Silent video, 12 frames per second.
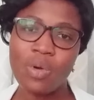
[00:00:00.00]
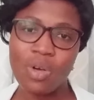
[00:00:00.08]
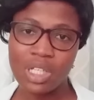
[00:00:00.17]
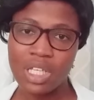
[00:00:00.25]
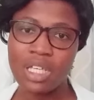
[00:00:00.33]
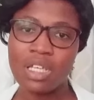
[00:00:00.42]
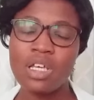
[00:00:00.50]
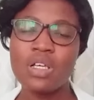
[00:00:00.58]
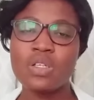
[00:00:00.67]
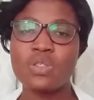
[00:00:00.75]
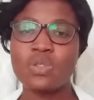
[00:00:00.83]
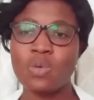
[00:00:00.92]
Okay,
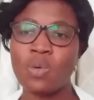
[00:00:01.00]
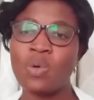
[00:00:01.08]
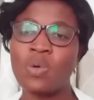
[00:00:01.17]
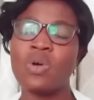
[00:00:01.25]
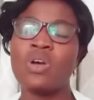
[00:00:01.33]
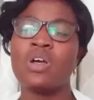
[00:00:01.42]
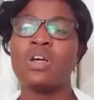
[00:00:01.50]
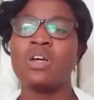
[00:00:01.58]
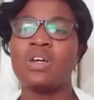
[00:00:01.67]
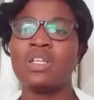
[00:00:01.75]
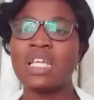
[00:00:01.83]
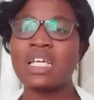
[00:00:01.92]
so
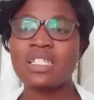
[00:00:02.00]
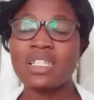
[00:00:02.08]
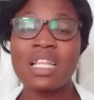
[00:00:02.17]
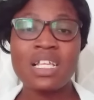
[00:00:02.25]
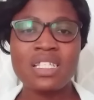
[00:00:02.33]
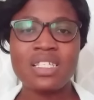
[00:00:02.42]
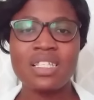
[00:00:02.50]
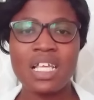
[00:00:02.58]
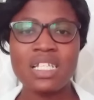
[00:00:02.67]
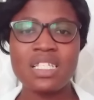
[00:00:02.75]
let's